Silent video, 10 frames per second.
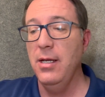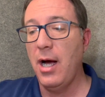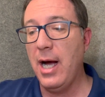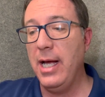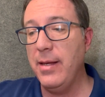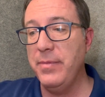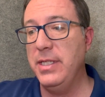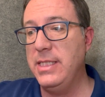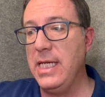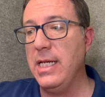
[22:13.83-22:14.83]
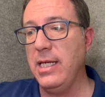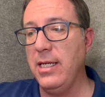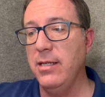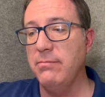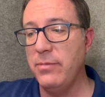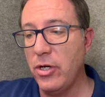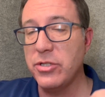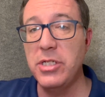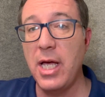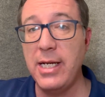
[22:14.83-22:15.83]
I am the deity. There
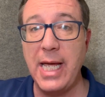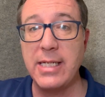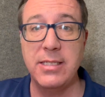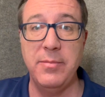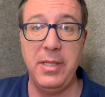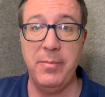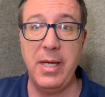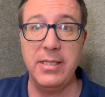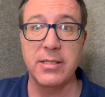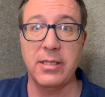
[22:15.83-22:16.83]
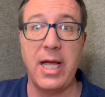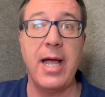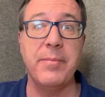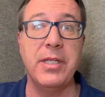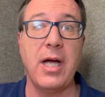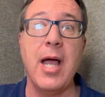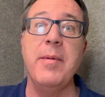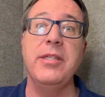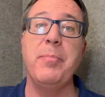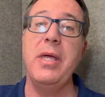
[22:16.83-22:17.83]
is none next to me, basically. I am the I'm
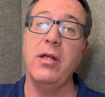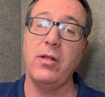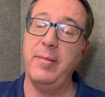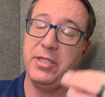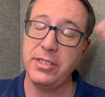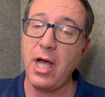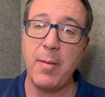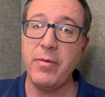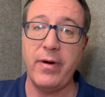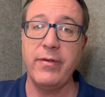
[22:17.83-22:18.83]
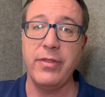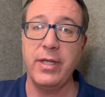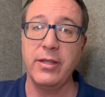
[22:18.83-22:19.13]
at the pinnacle. I'm at the top of everything.